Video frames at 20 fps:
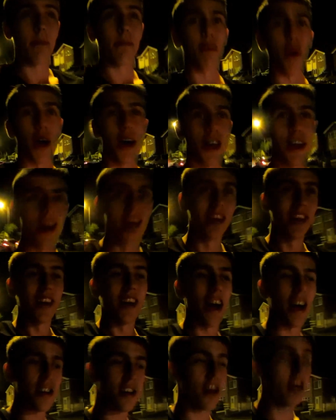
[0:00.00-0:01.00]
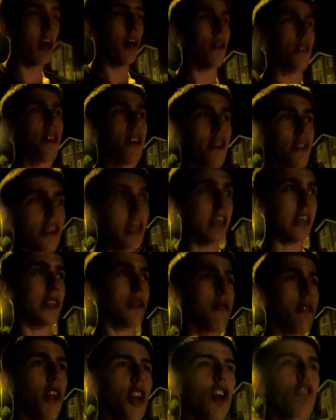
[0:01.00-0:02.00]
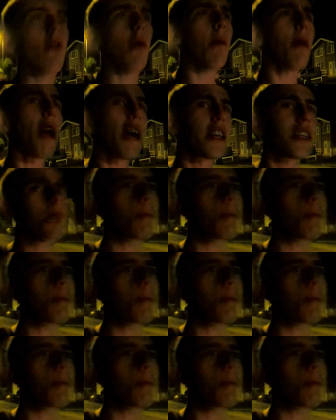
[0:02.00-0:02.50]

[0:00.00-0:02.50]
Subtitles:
but I don't know. They're not texting, they're not replying